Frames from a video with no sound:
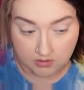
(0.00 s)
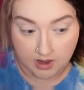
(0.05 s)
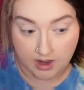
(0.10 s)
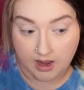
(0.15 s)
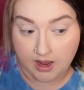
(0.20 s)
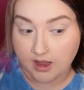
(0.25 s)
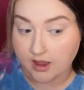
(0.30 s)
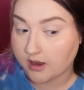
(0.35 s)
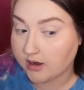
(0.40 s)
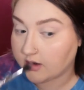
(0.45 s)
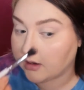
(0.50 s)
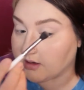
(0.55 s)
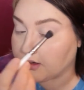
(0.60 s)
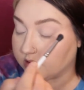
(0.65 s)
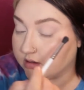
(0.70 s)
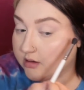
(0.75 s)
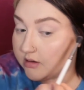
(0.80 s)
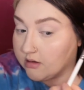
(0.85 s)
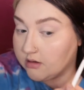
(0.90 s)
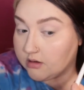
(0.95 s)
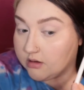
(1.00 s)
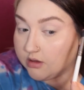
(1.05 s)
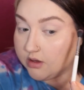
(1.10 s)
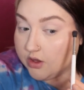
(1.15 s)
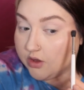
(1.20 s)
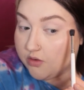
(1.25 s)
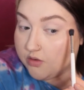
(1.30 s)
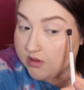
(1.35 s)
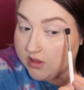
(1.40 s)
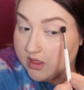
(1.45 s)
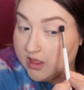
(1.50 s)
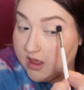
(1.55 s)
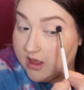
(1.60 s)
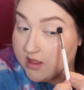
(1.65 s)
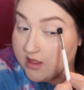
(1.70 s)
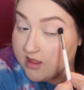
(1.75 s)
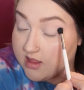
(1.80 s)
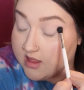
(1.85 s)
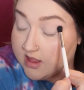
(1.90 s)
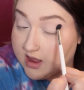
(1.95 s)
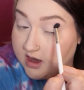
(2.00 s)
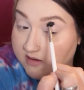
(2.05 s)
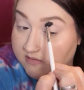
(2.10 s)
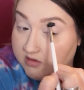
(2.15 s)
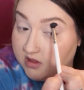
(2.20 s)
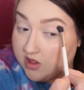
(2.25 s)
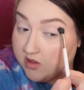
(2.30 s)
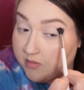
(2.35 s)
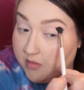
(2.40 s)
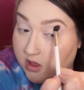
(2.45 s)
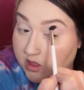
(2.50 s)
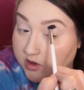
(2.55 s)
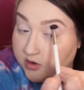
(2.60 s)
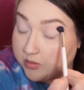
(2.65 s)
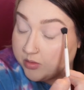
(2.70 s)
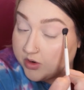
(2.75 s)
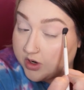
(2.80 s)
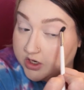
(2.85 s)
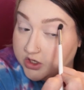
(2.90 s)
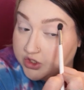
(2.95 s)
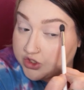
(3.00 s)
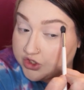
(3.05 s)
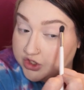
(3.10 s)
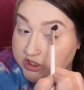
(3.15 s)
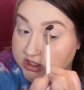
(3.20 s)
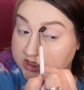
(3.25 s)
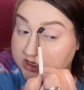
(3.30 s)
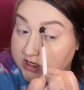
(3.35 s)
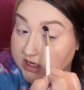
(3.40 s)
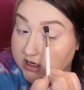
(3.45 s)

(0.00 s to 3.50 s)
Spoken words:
and use this instead of the smaller brush just